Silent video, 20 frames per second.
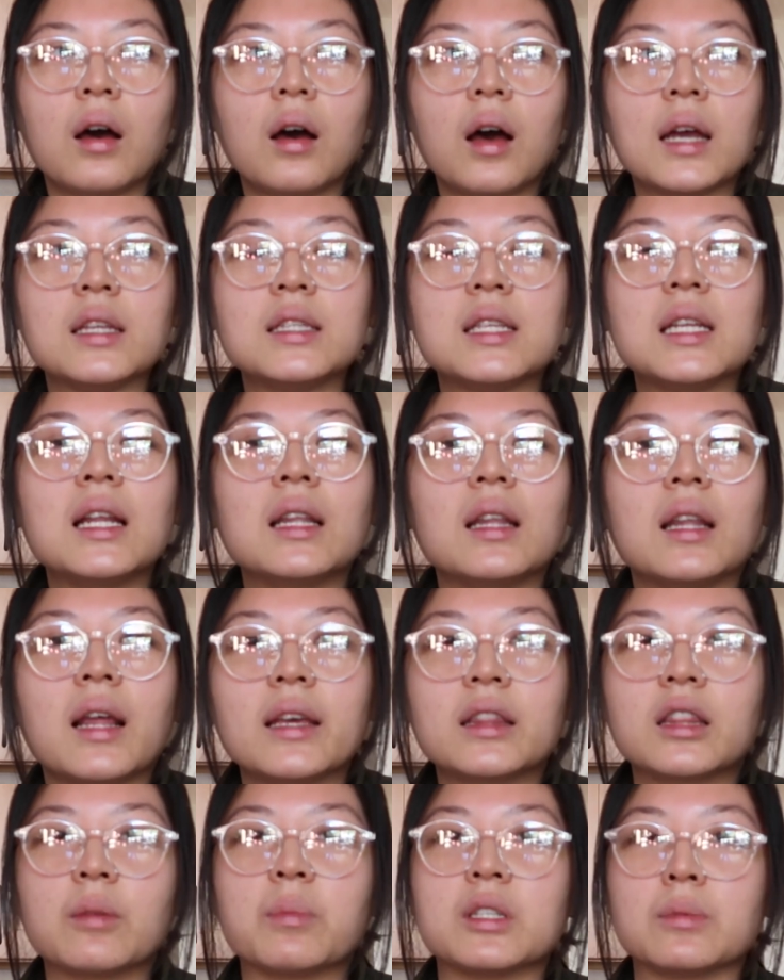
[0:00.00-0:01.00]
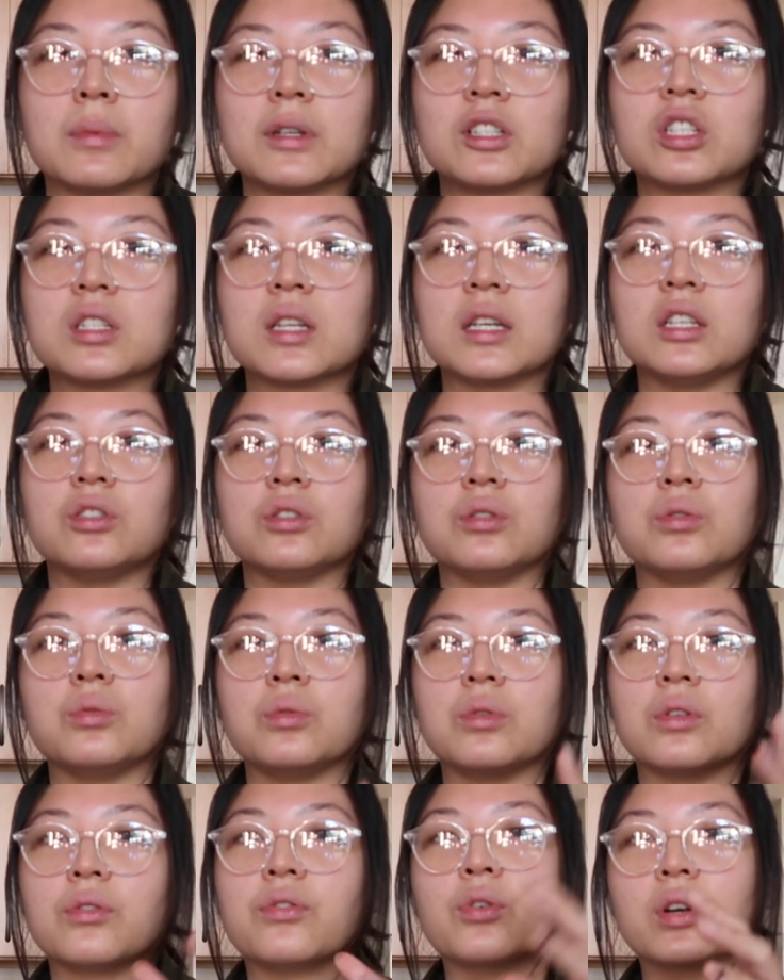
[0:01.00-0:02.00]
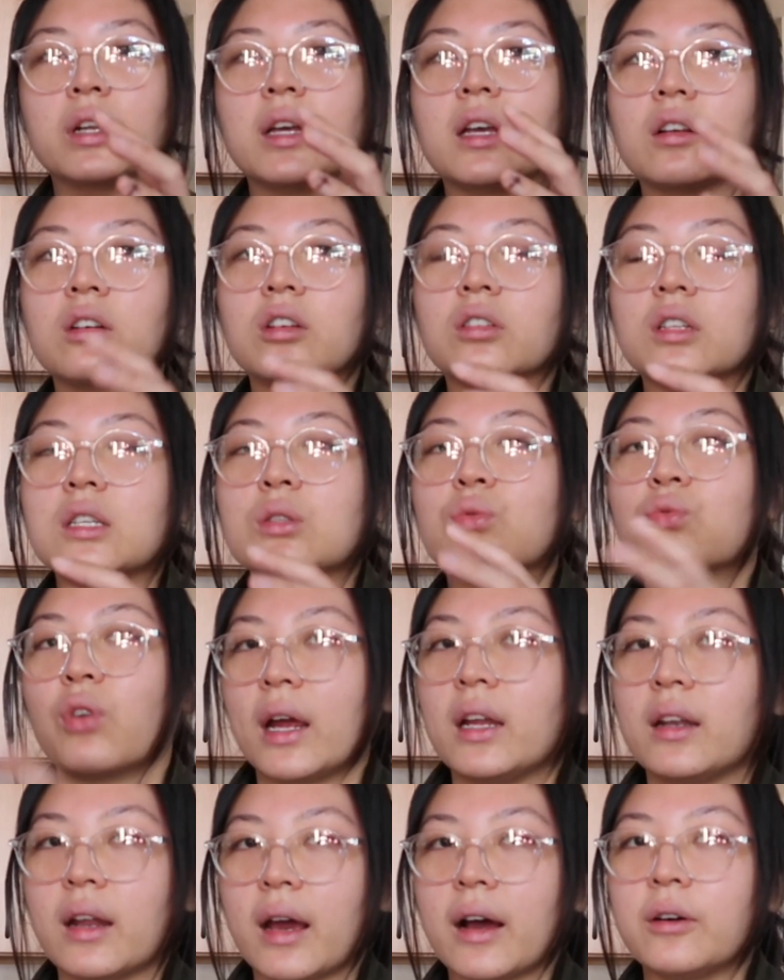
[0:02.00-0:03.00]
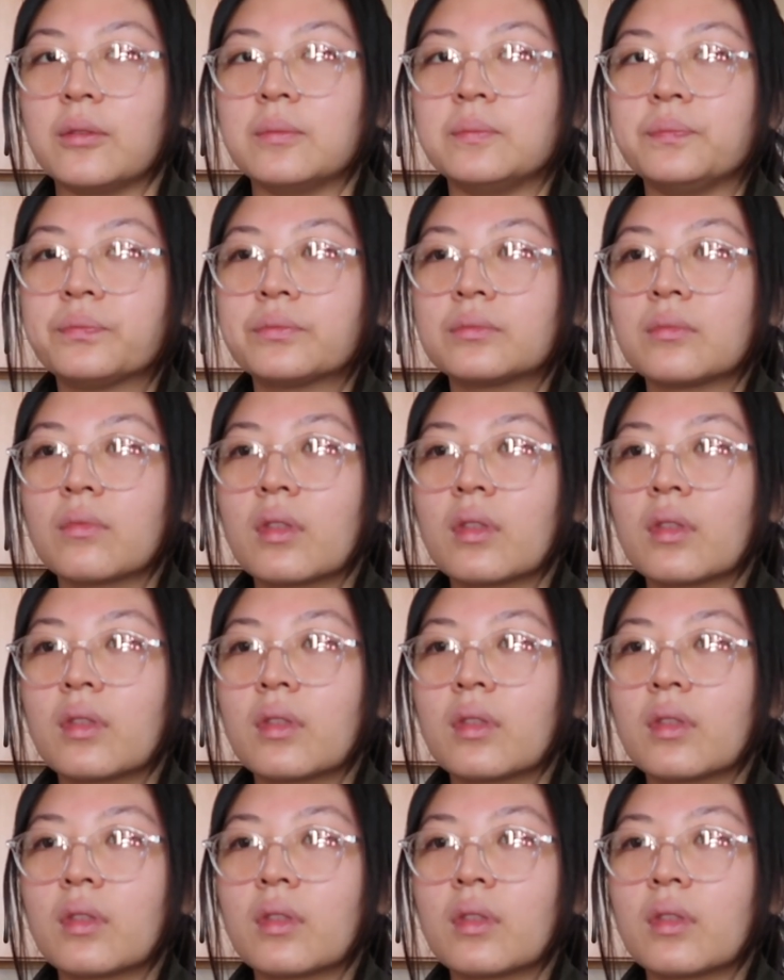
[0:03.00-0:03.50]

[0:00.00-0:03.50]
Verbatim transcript: I didn't like them as much as I do the 48 cookies right now.